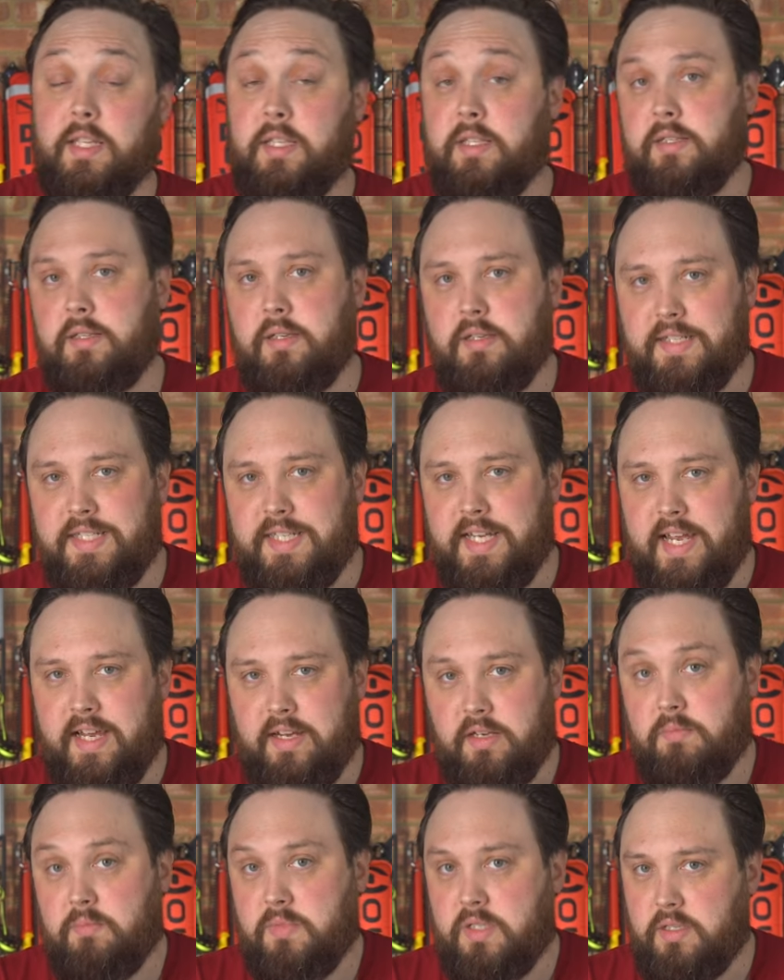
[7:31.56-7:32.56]
the
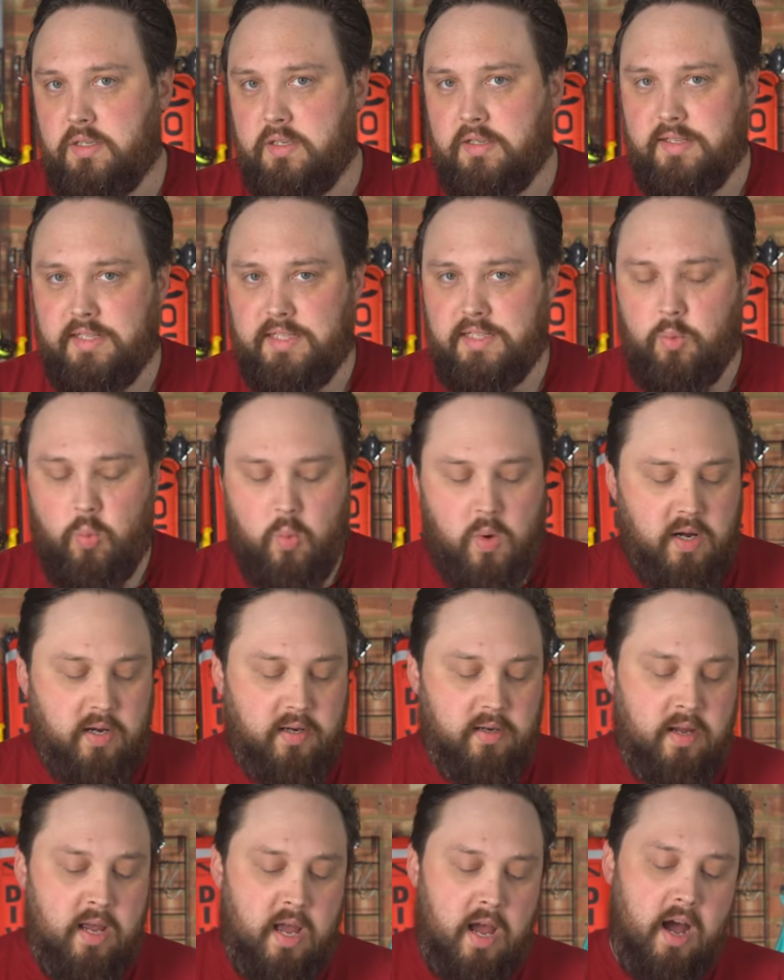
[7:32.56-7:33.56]
Cytec sized
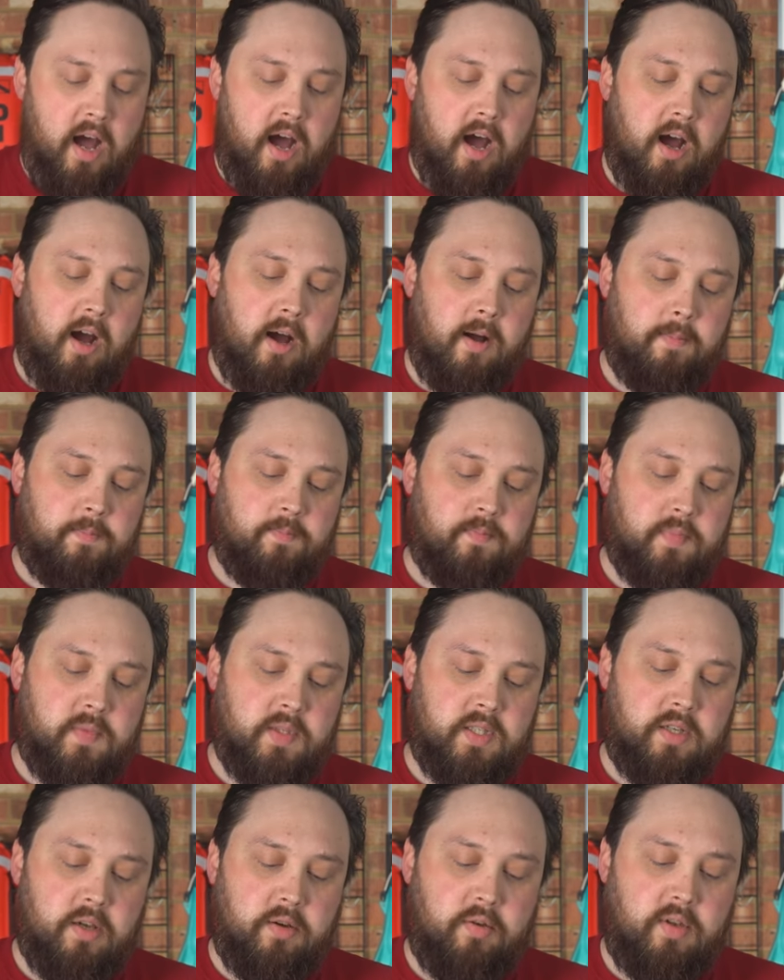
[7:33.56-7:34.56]
one.
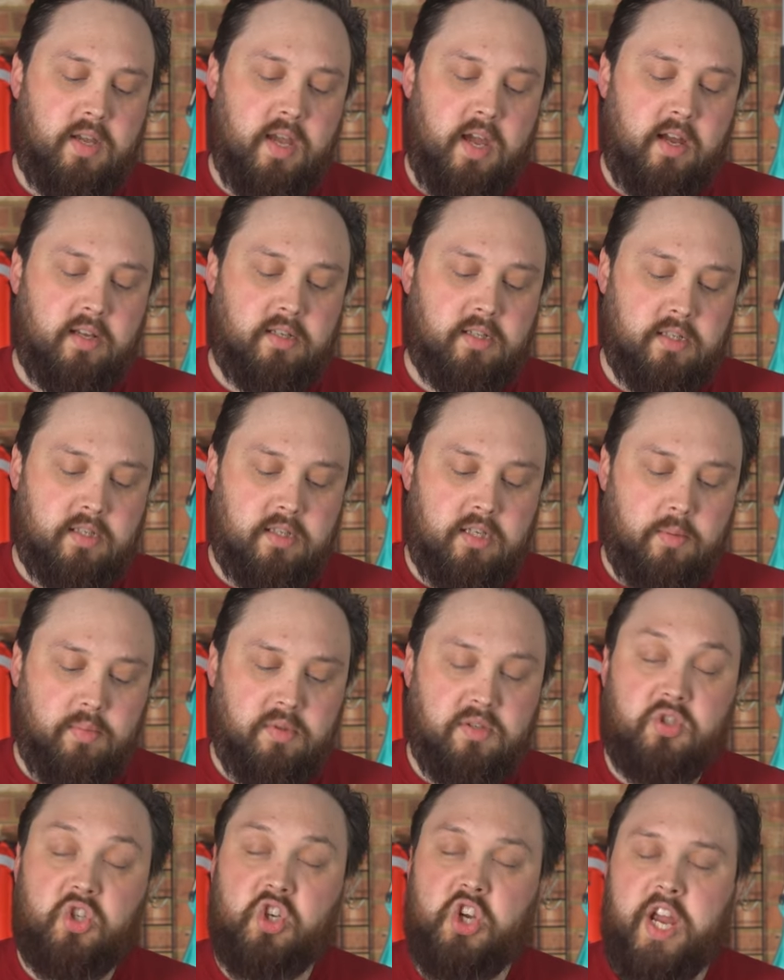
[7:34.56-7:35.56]
So yeah, just
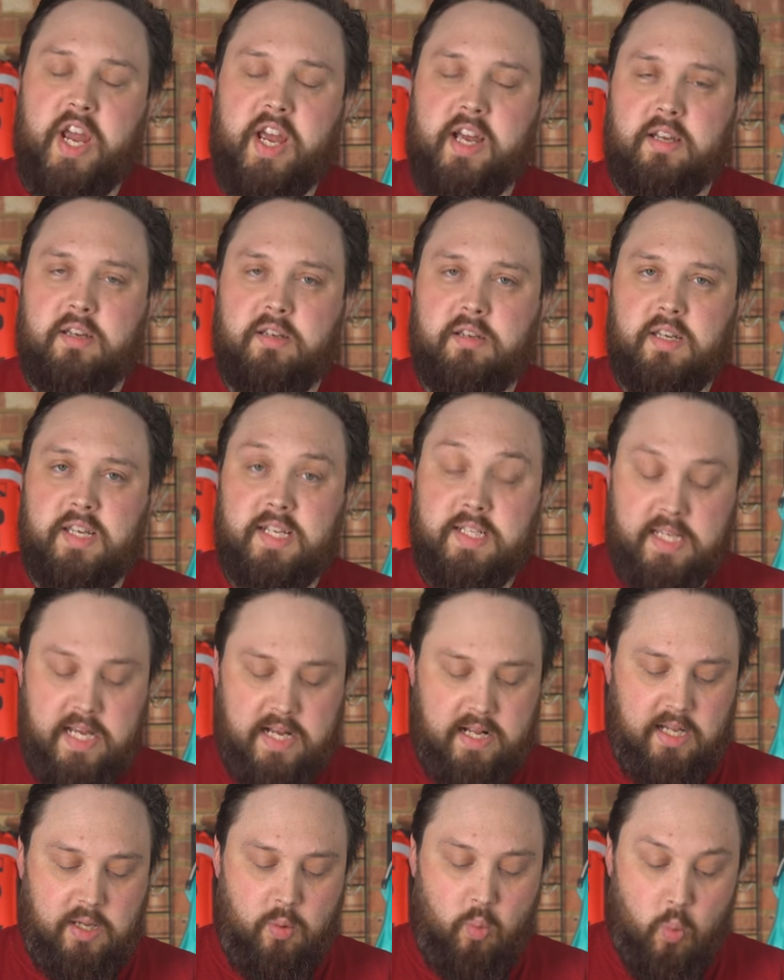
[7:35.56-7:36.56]
double check
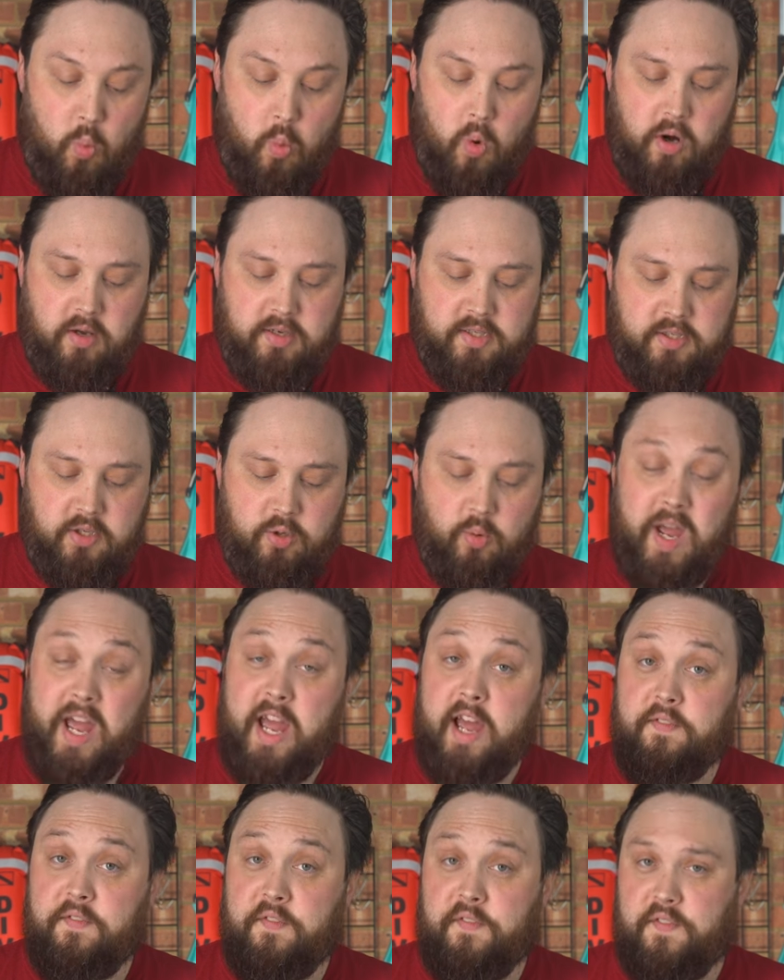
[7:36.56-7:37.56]
exactly what you
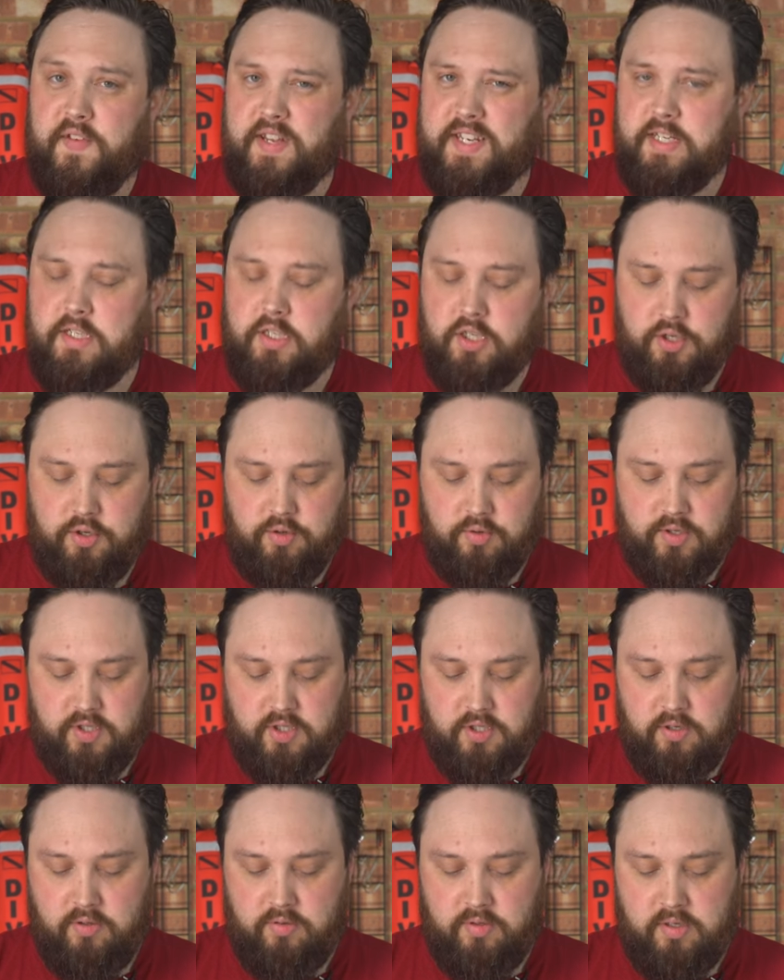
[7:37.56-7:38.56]
have fitted to your
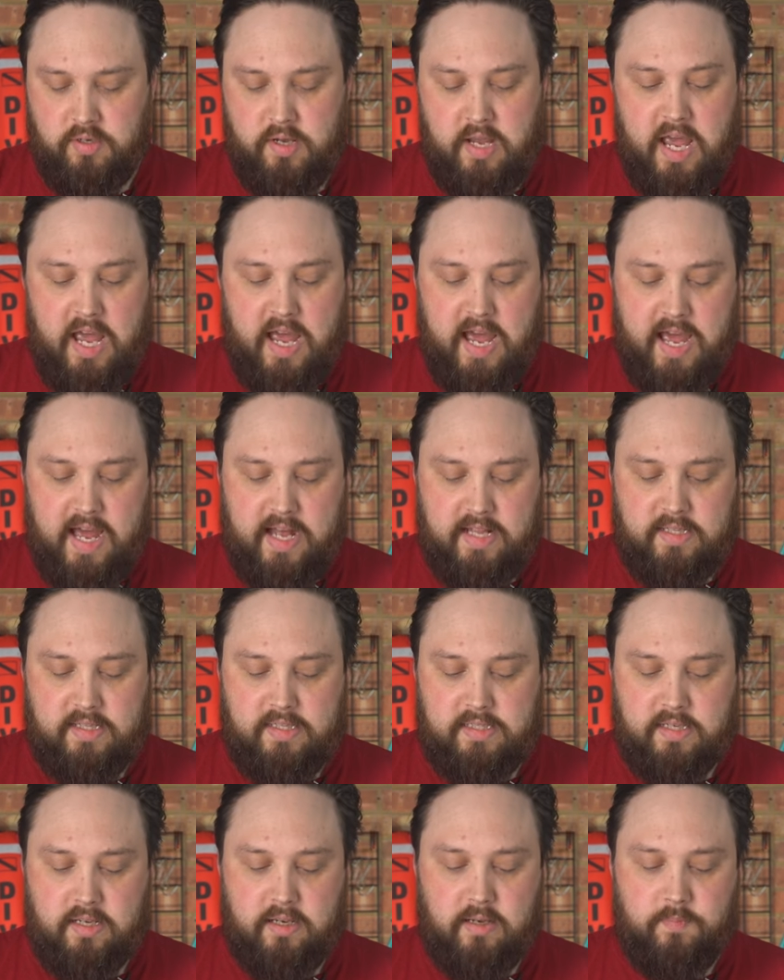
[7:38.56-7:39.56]
suit, and
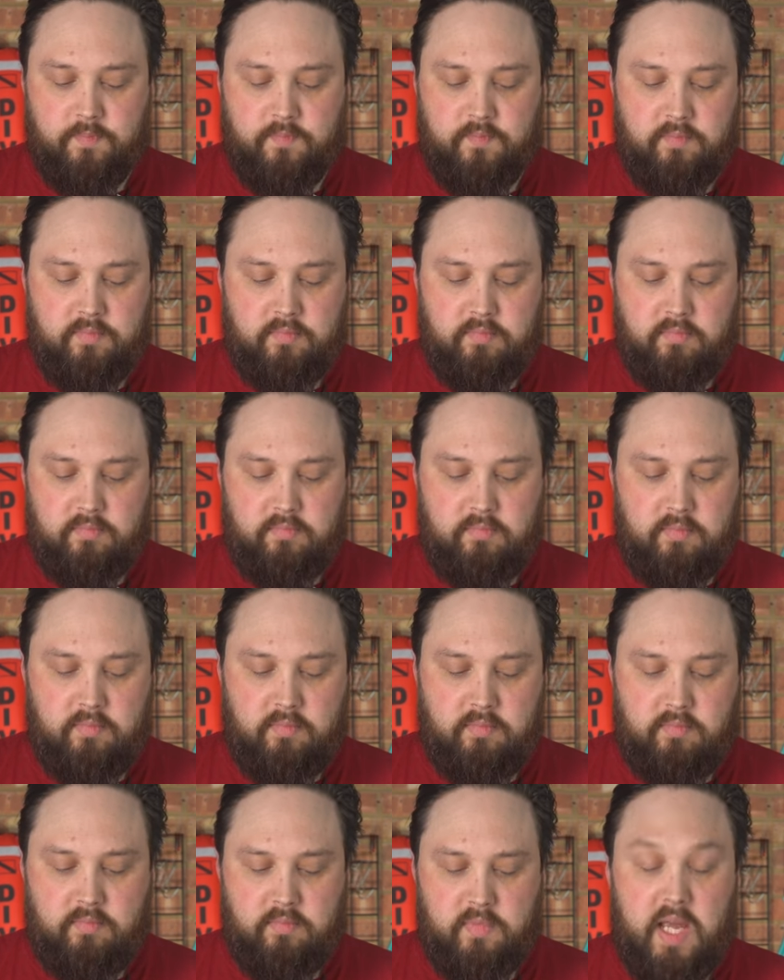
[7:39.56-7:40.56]

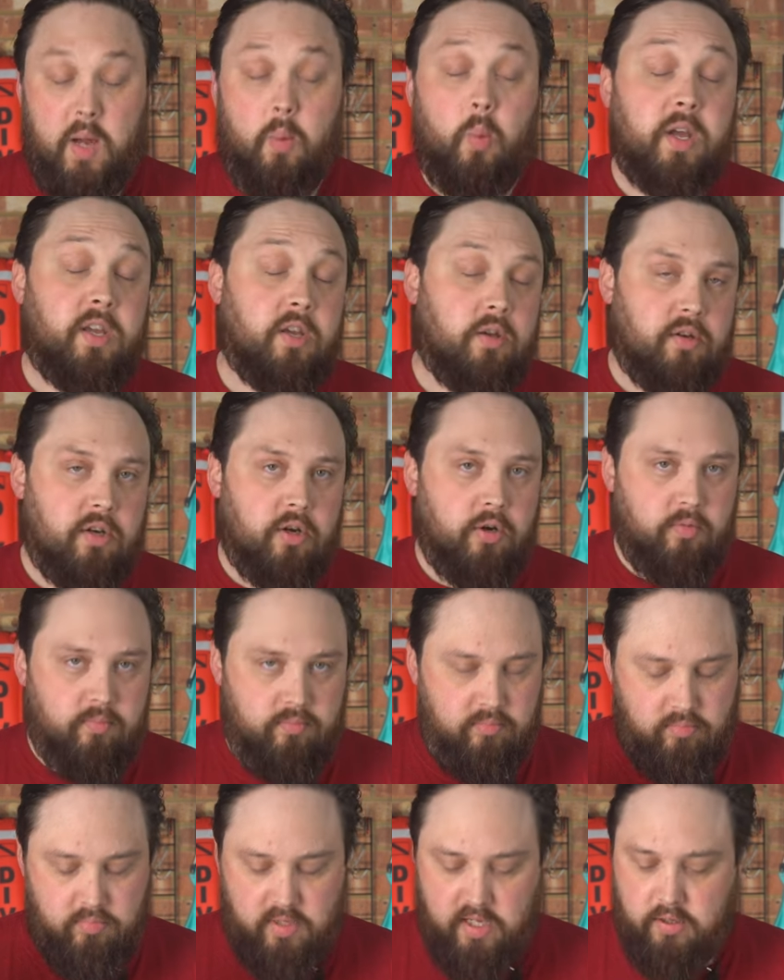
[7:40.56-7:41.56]
that way you know
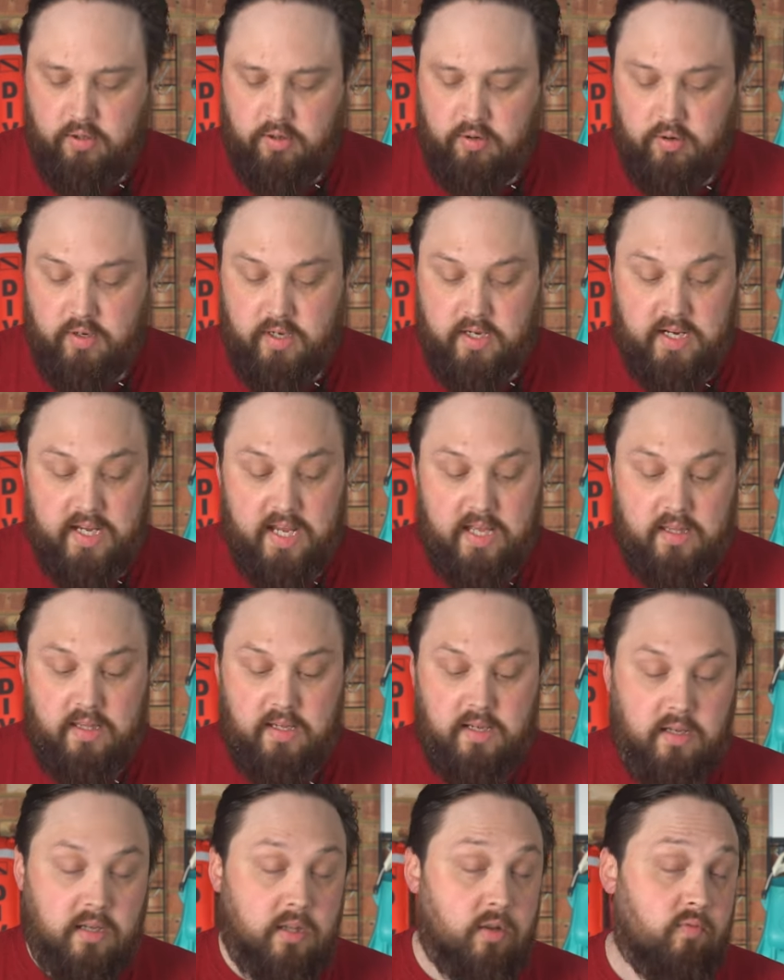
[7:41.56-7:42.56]
that you're not going to get
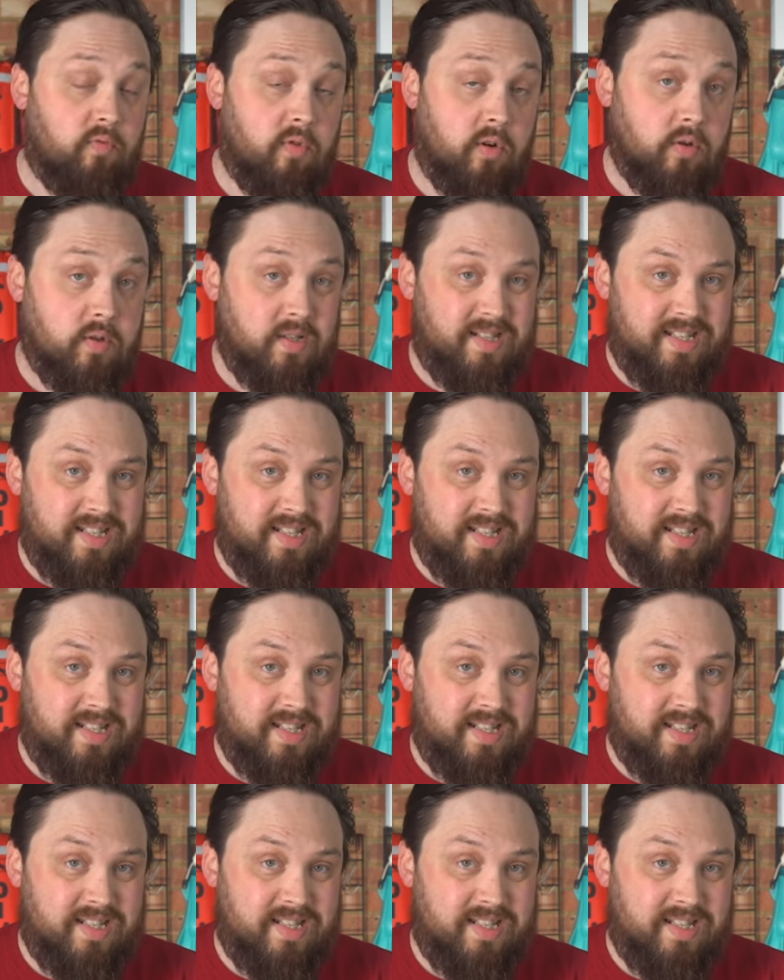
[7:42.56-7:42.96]
the wrong